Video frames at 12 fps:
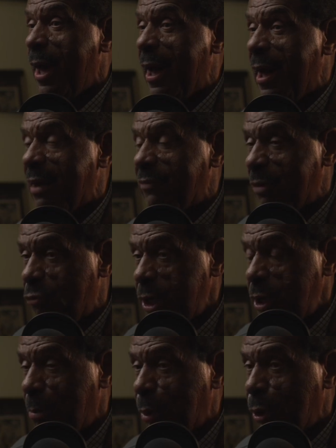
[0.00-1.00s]
I've written
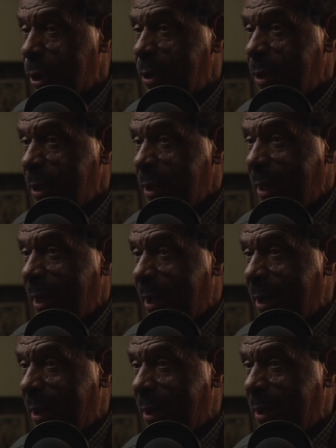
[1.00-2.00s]
a book,
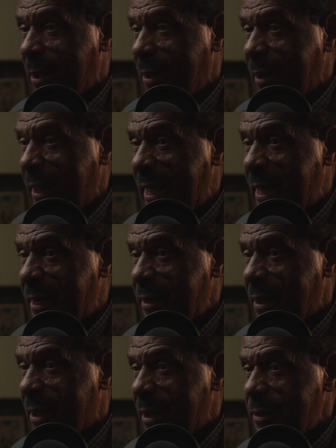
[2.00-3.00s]
and
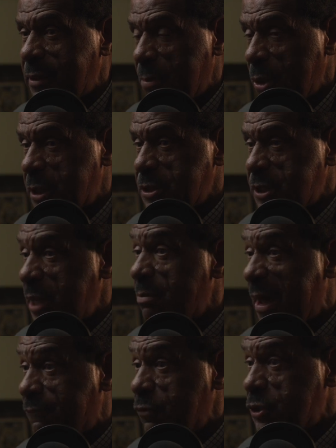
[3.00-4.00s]
the book is in
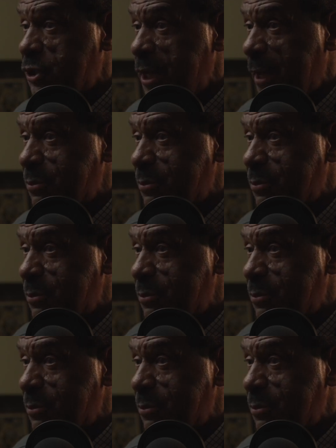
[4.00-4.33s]
my footsteps.